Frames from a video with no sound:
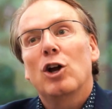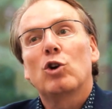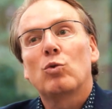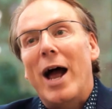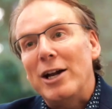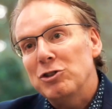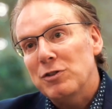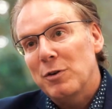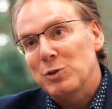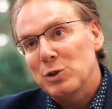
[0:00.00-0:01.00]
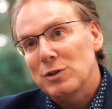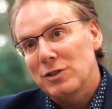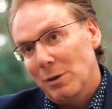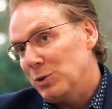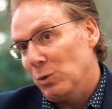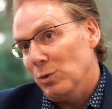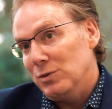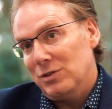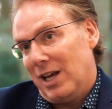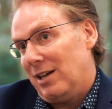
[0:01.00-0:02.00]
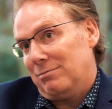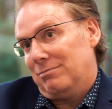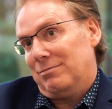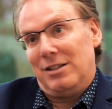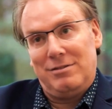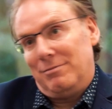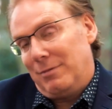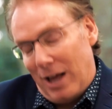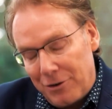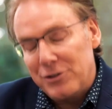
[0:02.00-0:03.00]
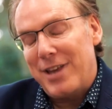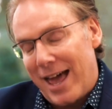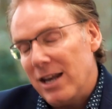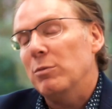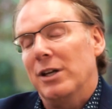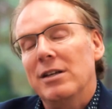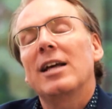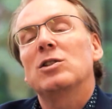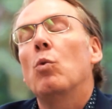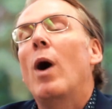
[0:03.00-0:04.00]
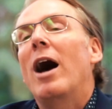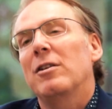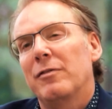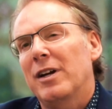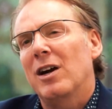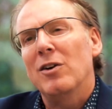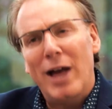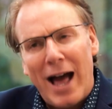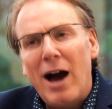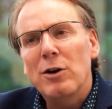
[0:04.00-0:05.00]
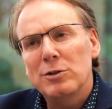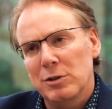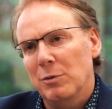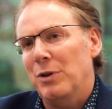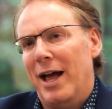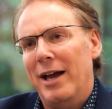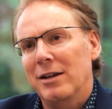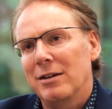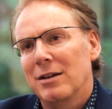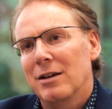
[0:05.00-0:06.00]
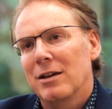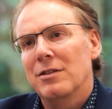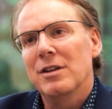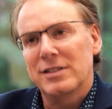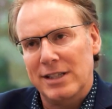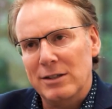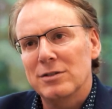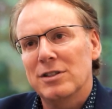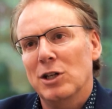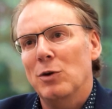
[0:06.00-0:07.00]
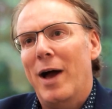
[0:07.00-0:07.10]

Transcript: Graduates from some schools understandably takes a while to figure out how to apply the skills that you